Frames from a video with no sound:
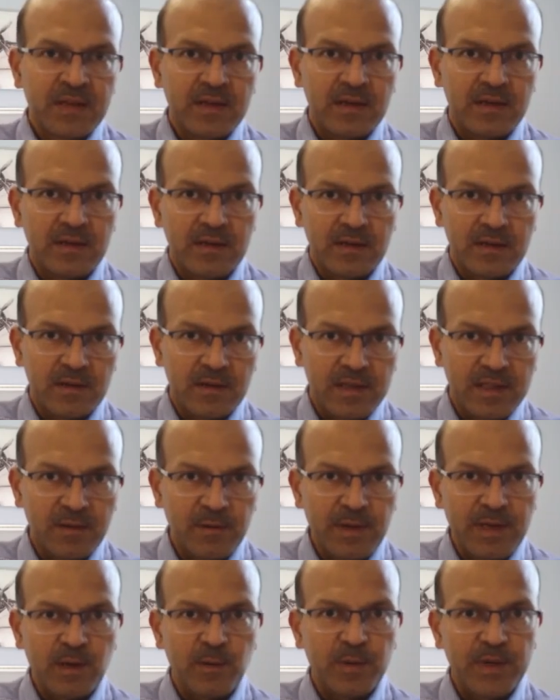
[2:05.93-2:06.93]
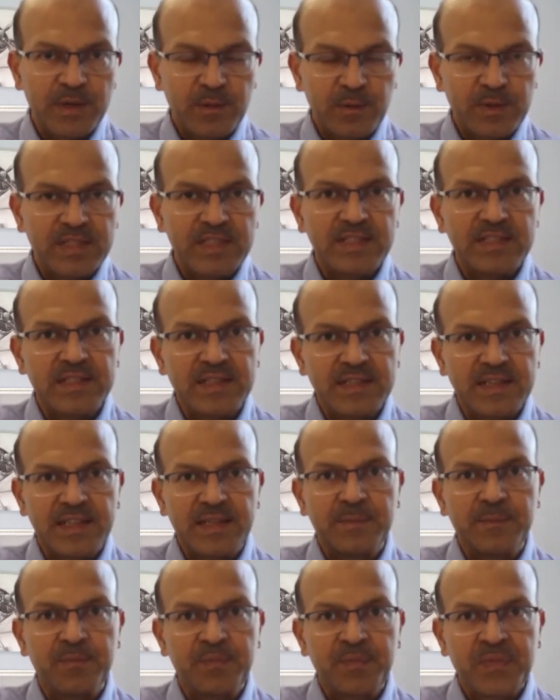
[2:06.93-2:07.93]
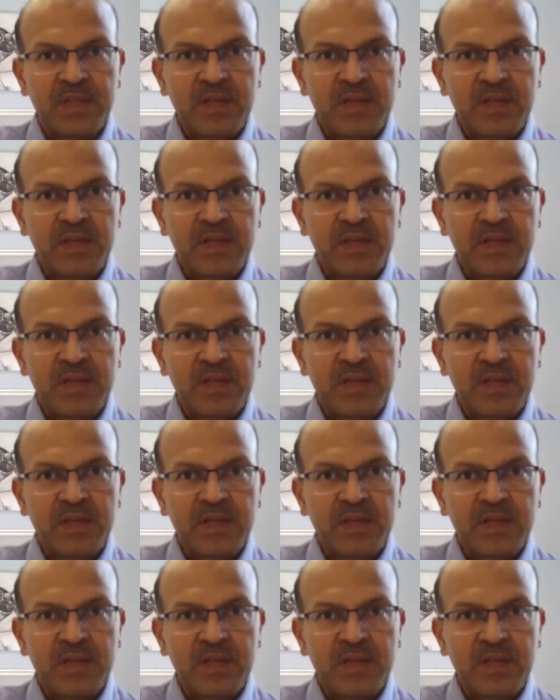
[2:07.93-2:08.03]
uh, evaluate within the team,